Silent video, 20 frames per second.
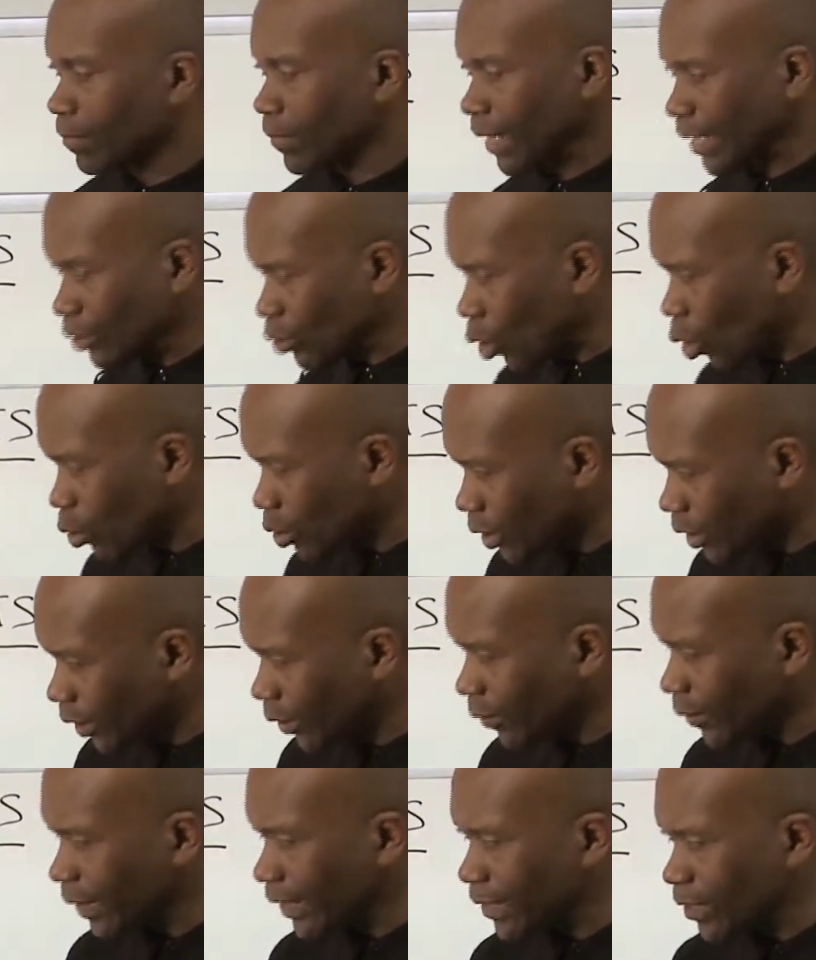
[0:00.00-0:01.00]
That's all
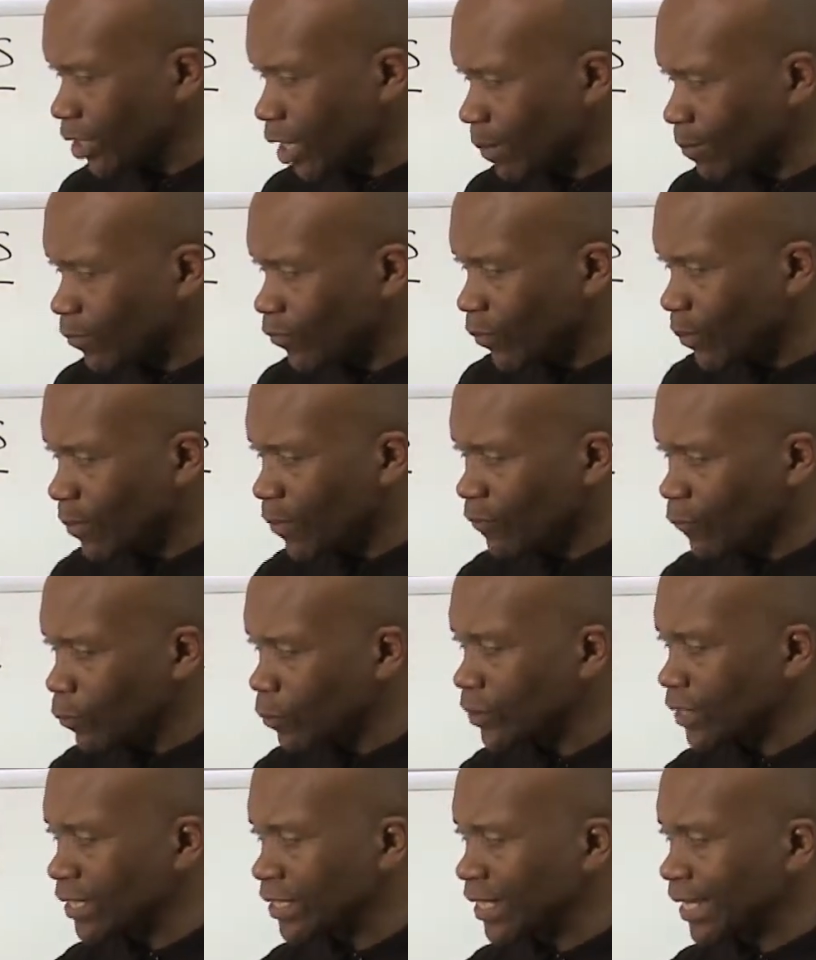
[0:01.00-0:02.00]
clarity. It comes from
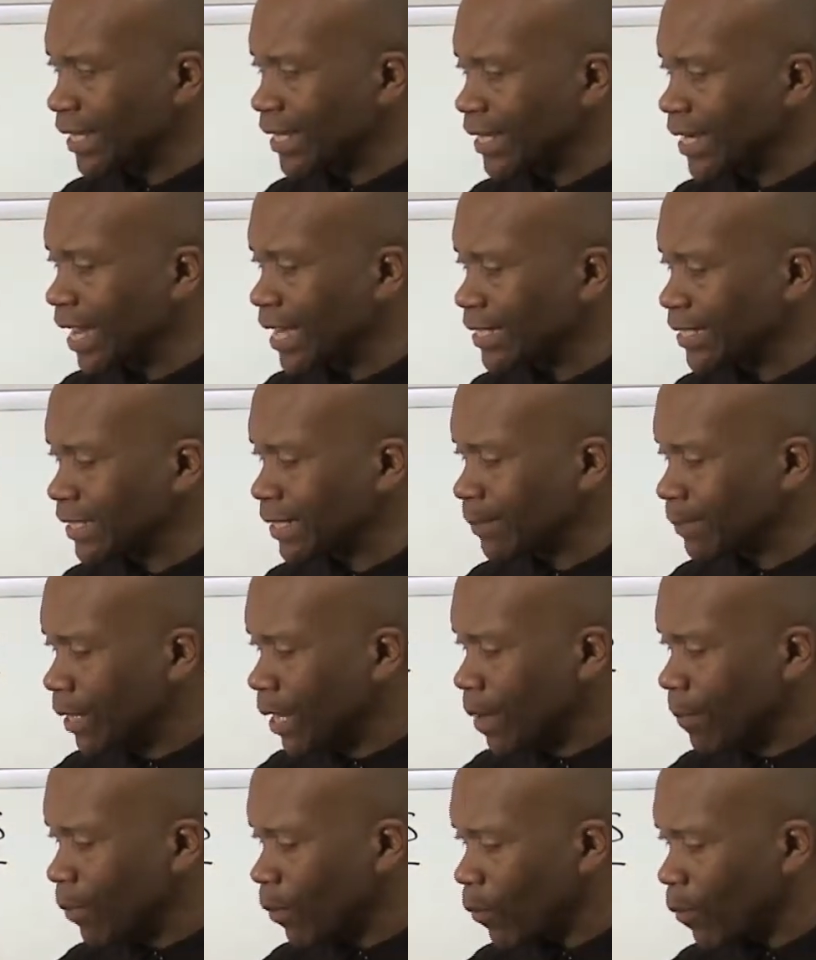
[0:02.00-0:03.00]
the second concept,
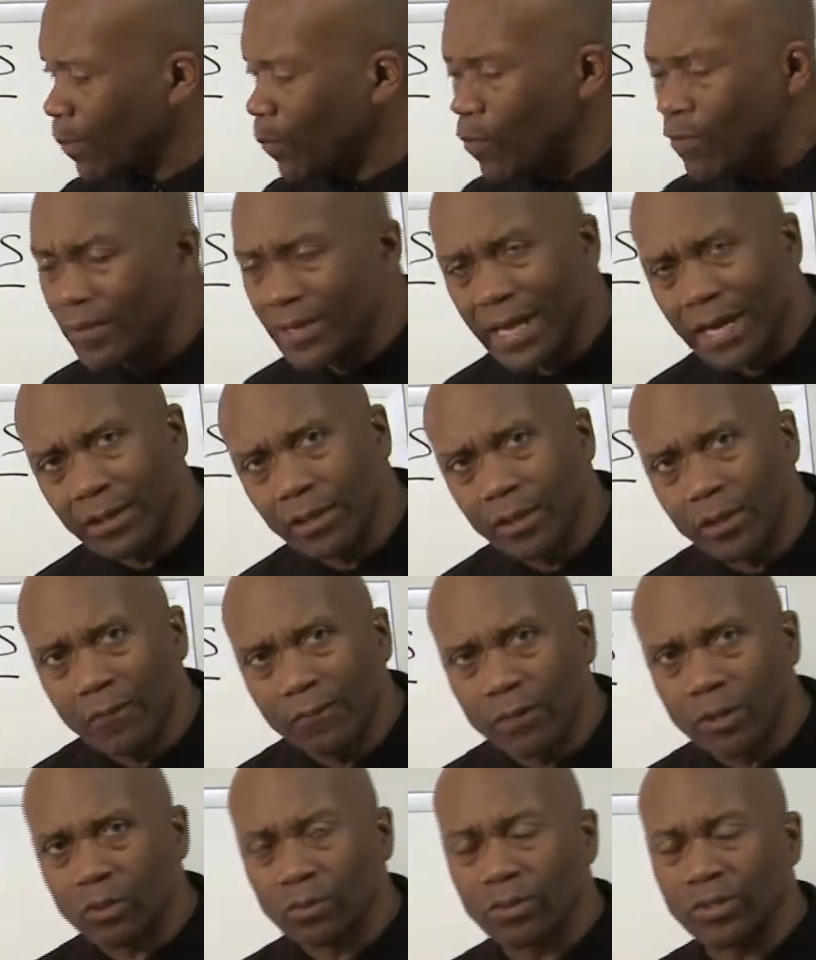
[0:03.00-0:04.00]
but we're moving down here to
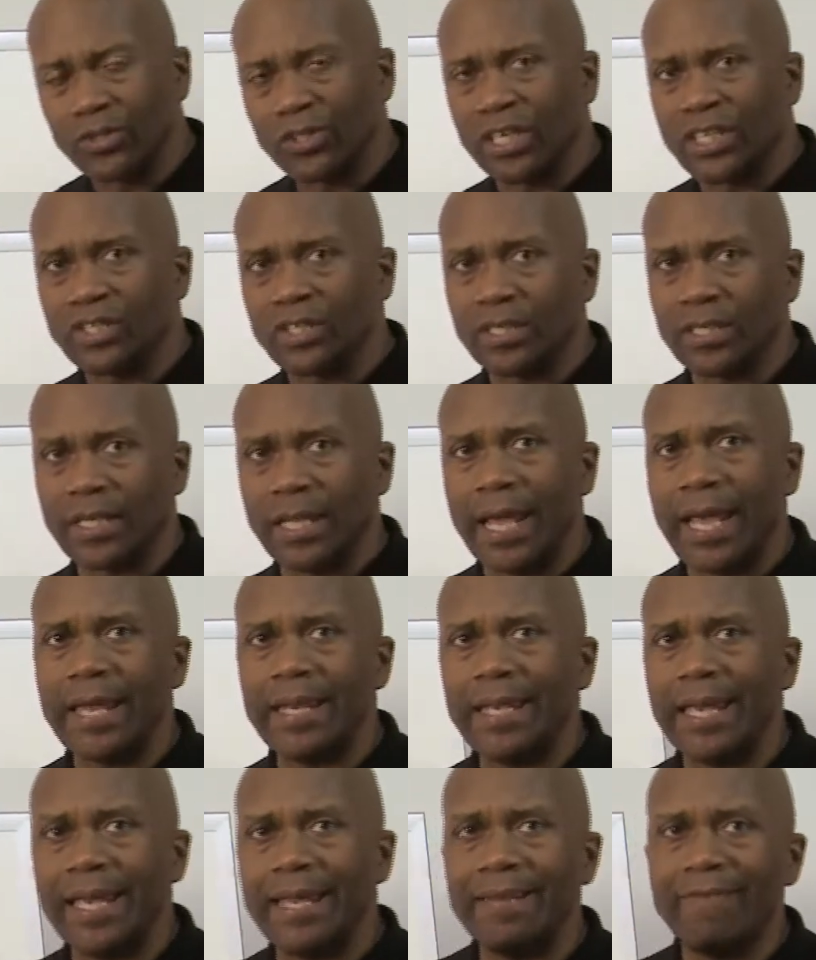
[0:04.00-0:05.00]
visualization.
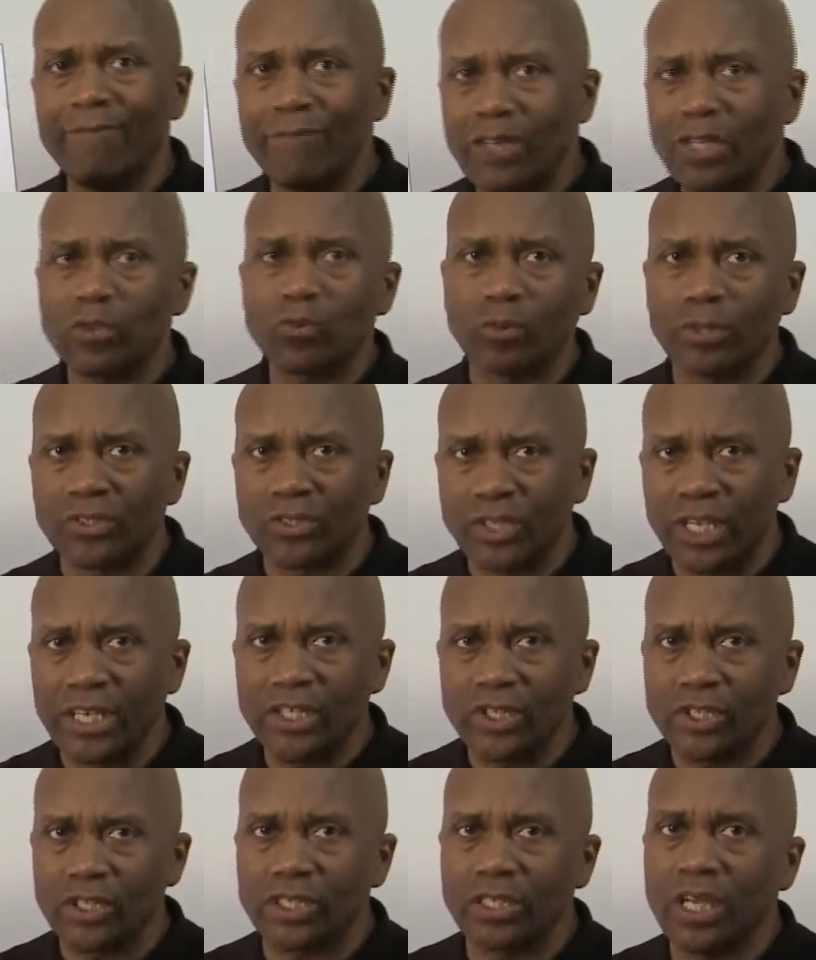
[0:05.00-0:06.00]
And in
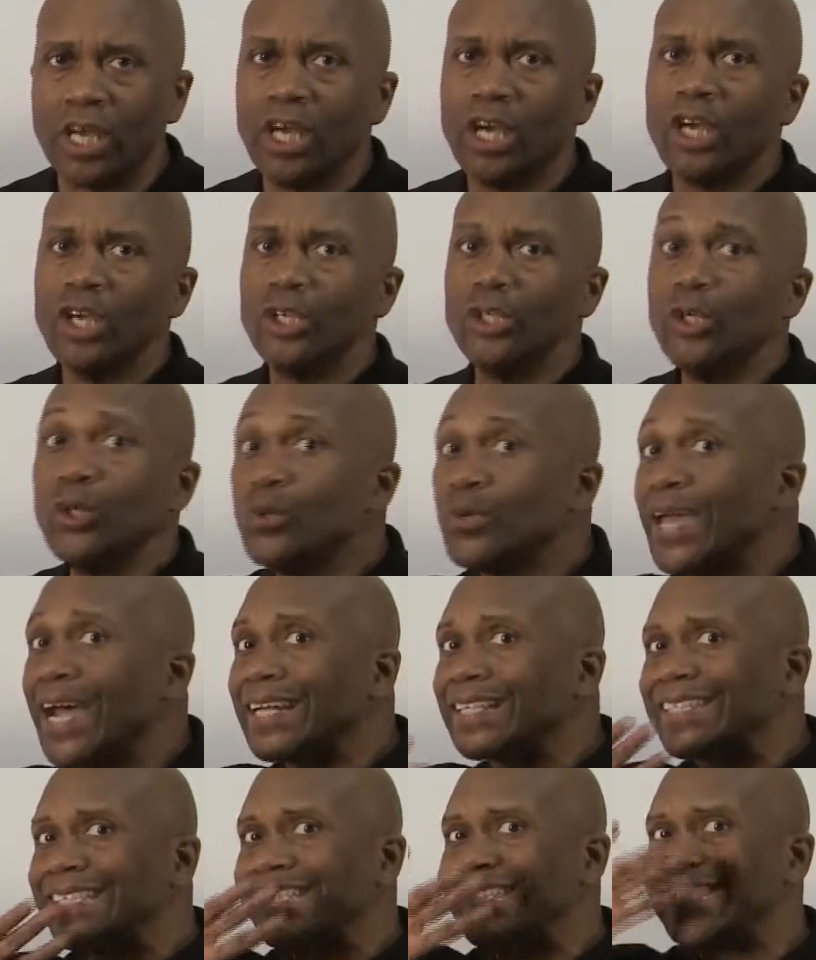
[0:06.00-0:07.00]
visualization, you
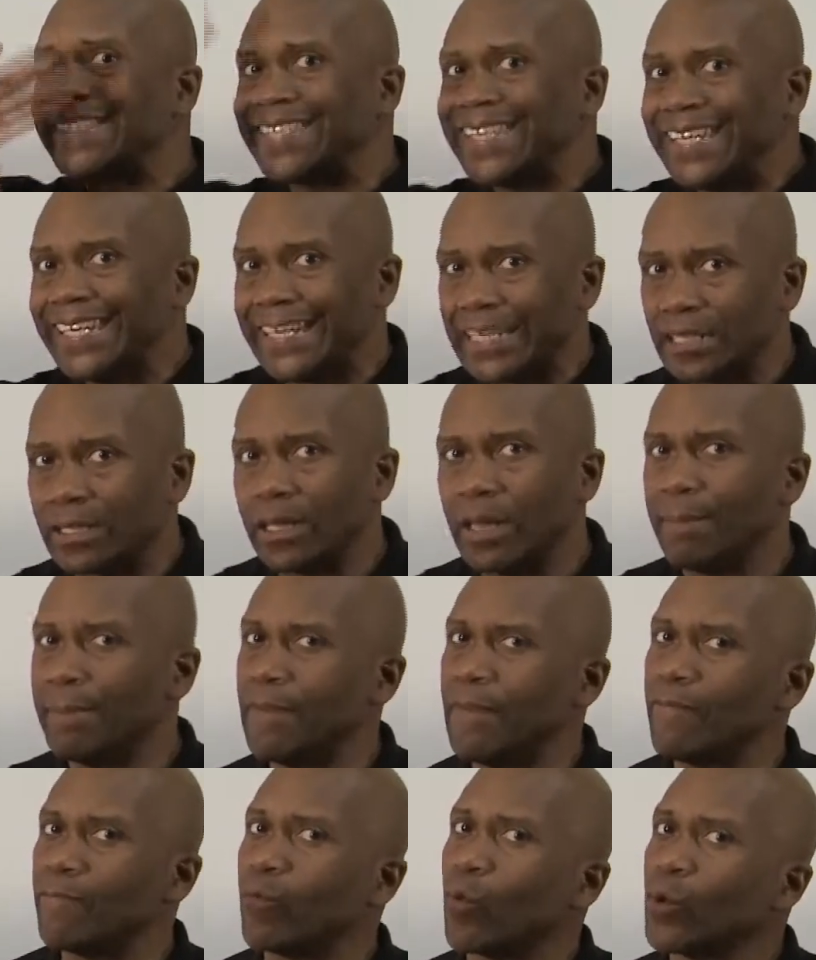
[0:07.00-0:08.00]
got to see it
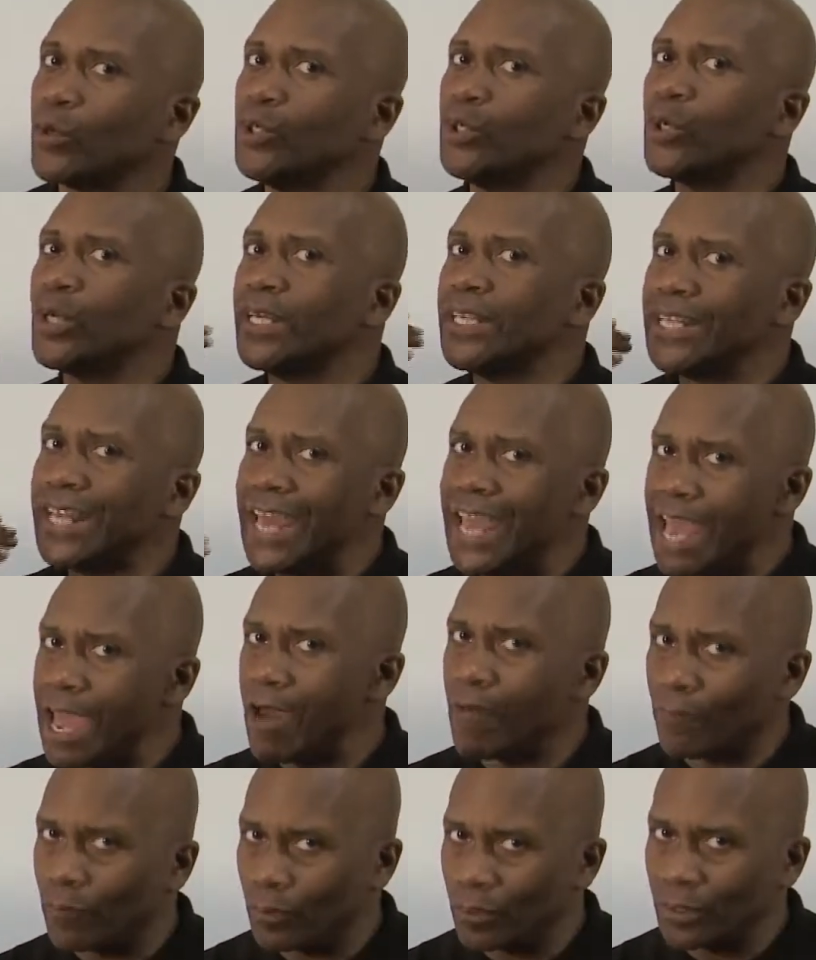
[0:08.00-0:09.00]
before you can
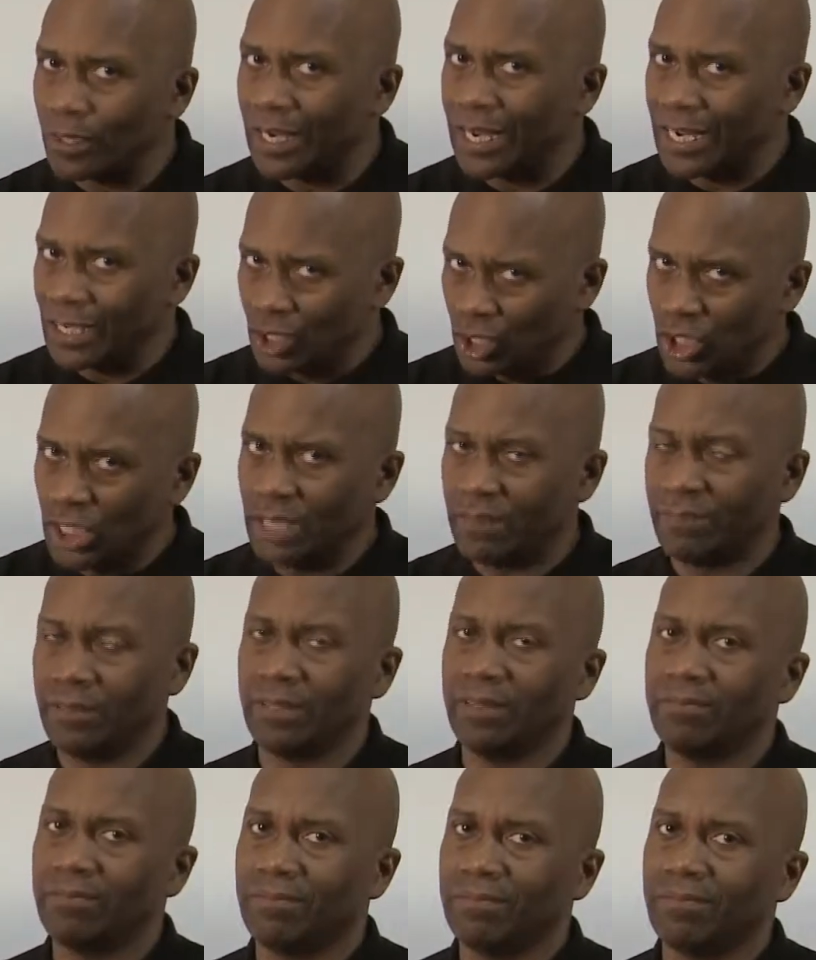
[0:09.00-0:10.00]
ever achieve
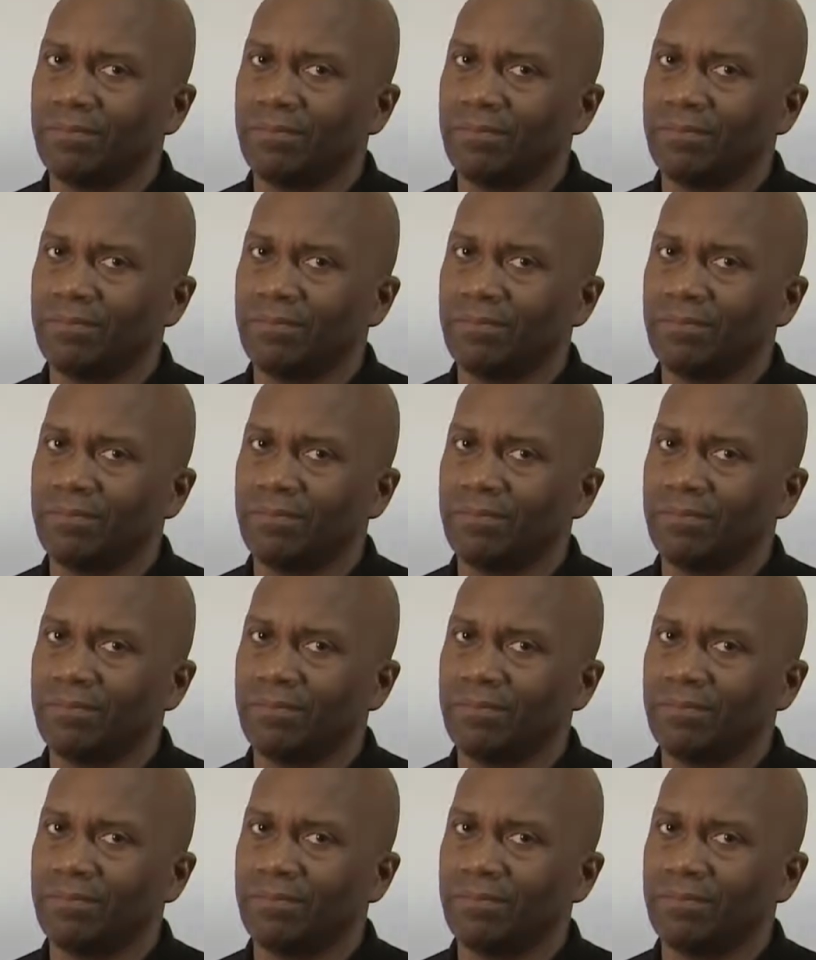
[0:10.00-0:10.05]
it.